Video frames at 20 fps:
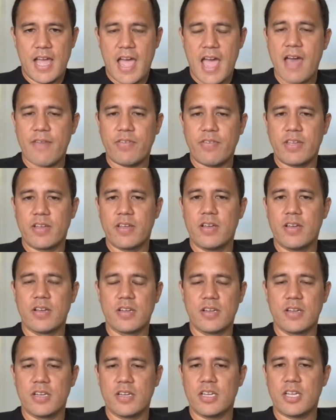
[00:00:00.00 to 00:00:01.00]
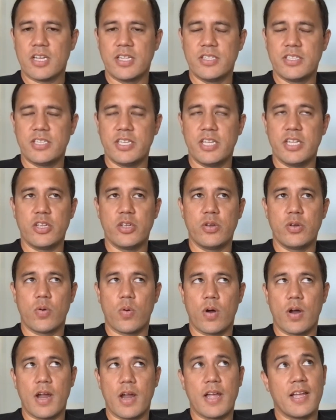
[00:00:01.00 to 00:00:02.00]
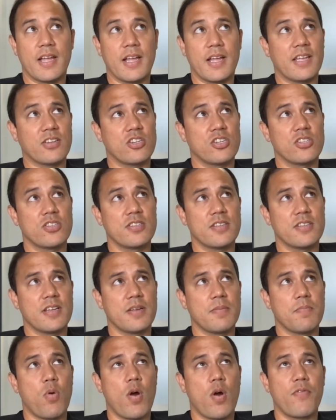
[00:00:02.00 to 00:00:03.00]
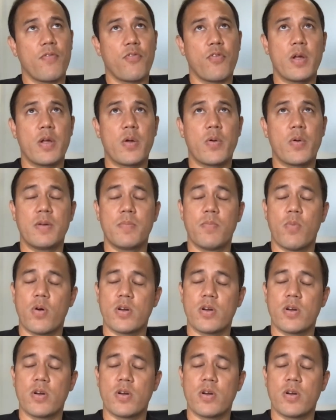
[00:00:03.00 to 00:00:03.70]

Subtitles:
having continued, or I guess I should say more frequent,